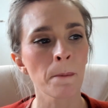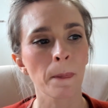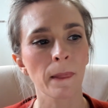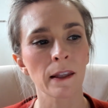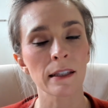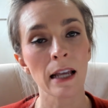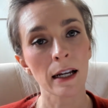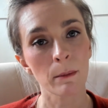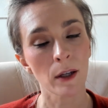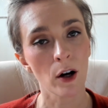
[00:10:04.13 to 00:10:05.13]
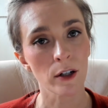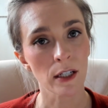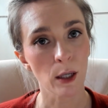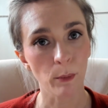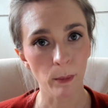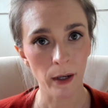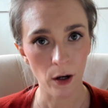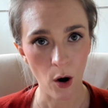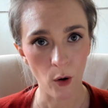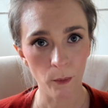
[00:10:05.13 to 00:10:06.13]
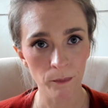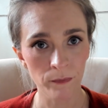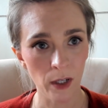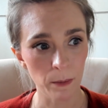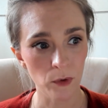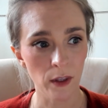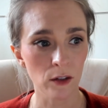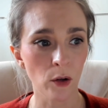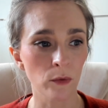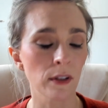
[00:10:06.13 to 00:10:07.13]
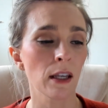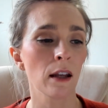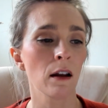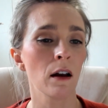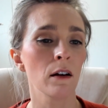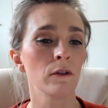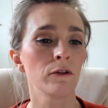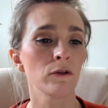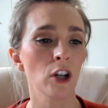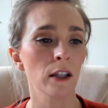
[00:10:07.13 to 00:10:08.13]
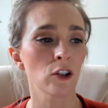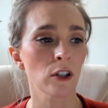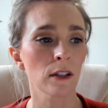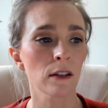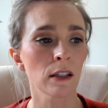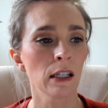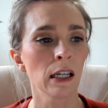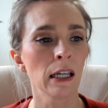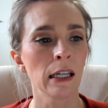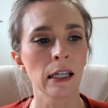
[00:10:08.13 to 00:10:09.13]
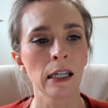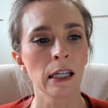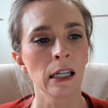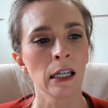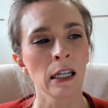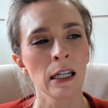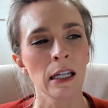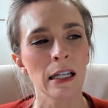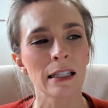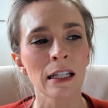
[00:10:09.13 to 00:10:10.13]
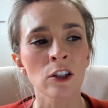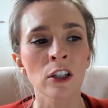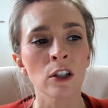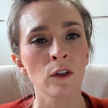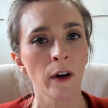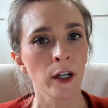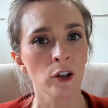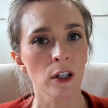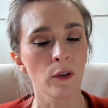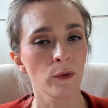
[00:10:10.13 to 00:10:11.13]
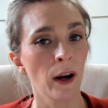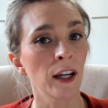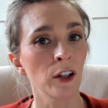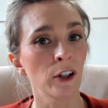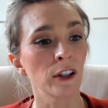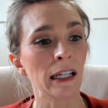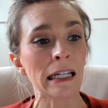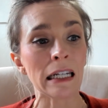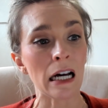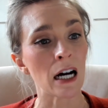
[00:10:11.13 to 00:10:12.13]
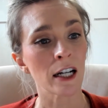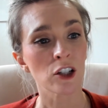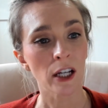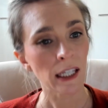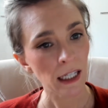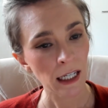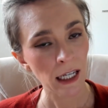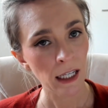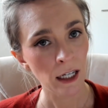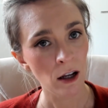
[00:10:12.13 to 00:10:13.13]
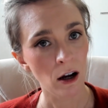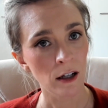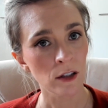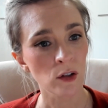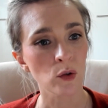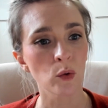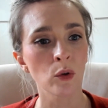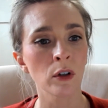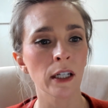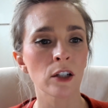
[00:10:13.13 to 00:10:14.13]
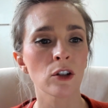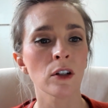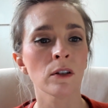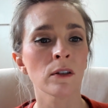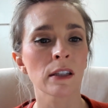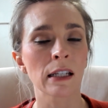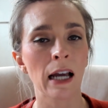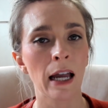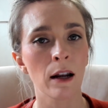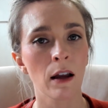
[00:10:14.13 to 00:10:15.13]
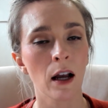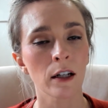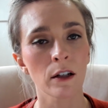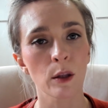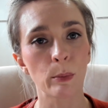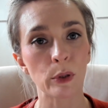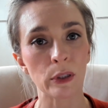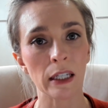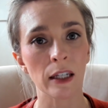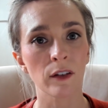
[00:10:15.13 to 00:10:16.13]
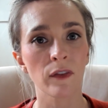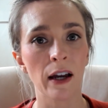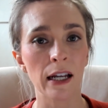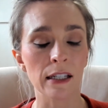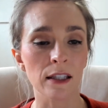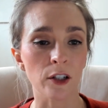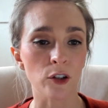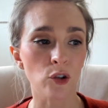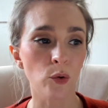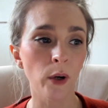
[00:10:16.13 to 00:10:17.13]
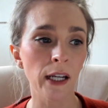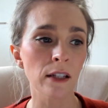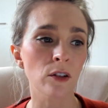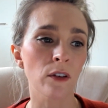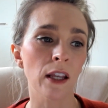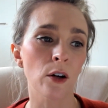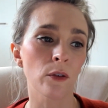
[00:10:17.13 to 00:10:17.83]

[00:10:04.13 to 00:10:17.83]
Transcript: as that can be hard to implement at home. It comes with its own set of challenges. Essentially, do you find yourself regularly not checking in on school issues and kind of under the belief that it's their choice or they don't